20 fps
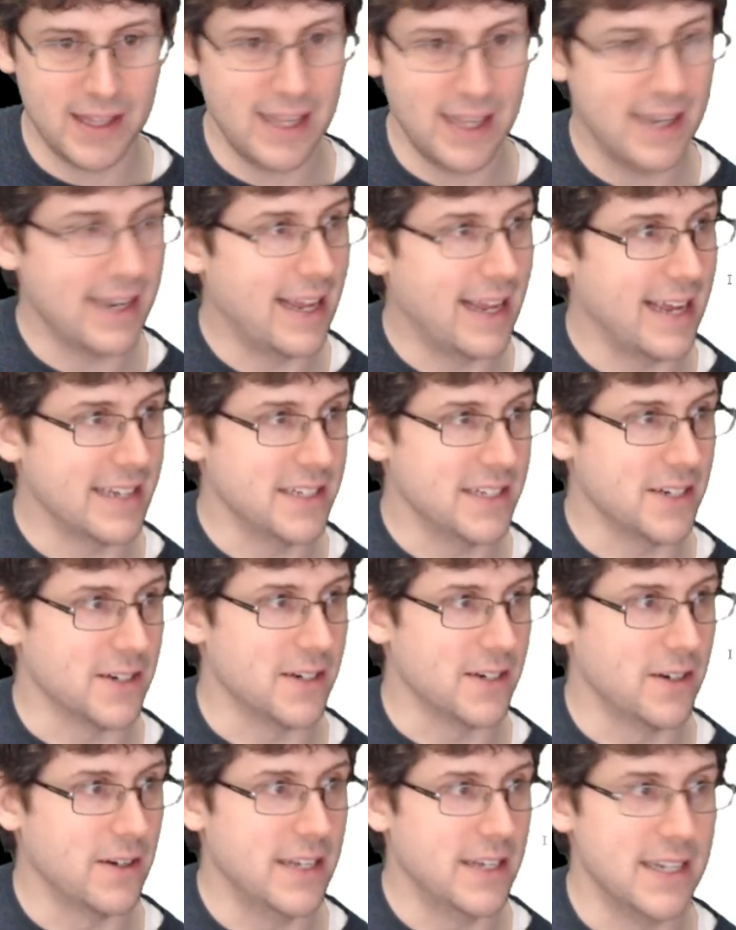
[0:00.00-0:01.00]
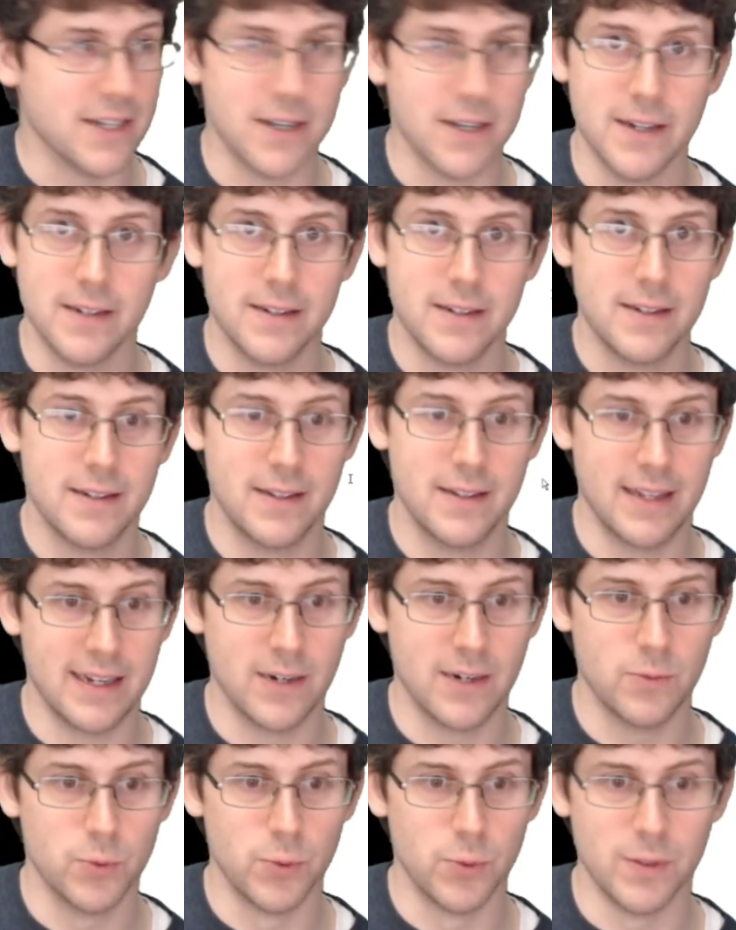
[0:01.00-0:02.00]
an answer here, like
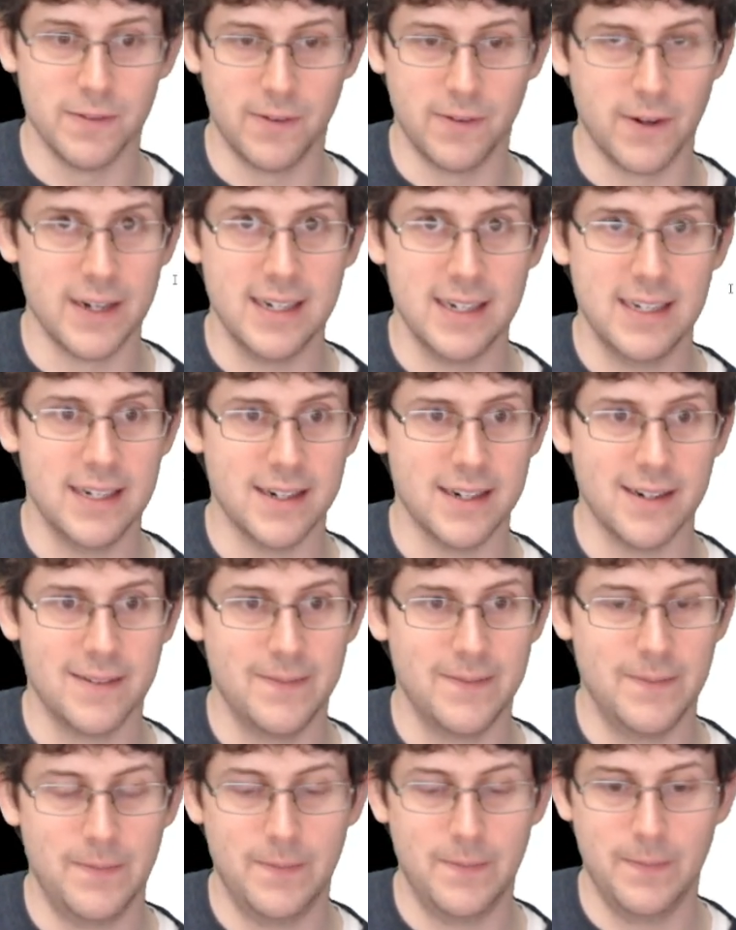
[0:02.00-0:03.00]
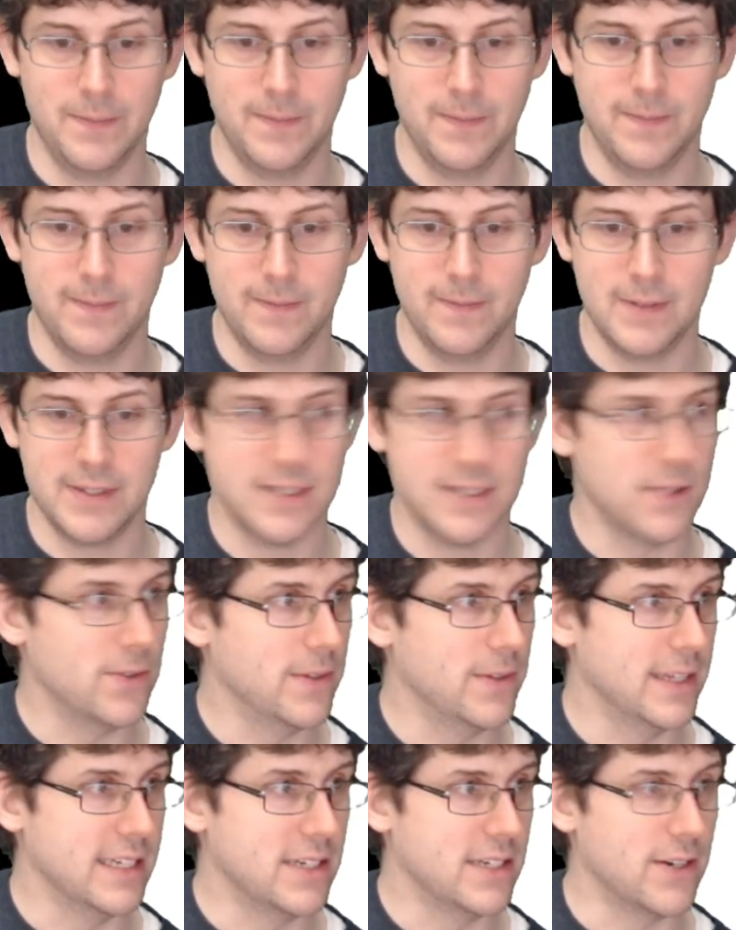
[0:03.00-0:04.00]
a rule for it here. So
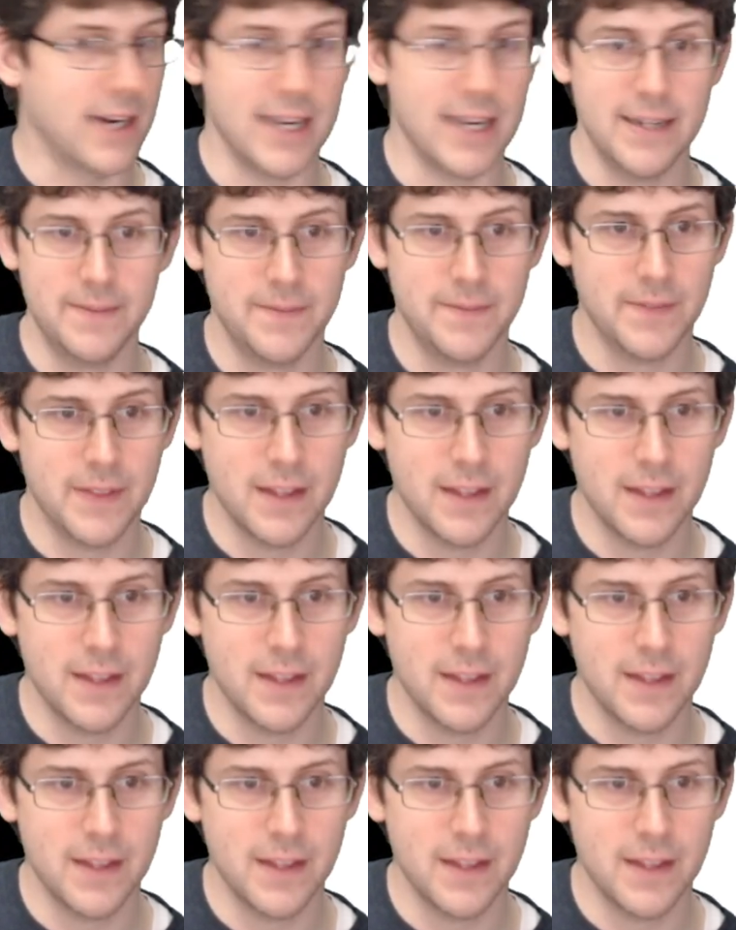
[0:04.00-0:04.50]
let's try.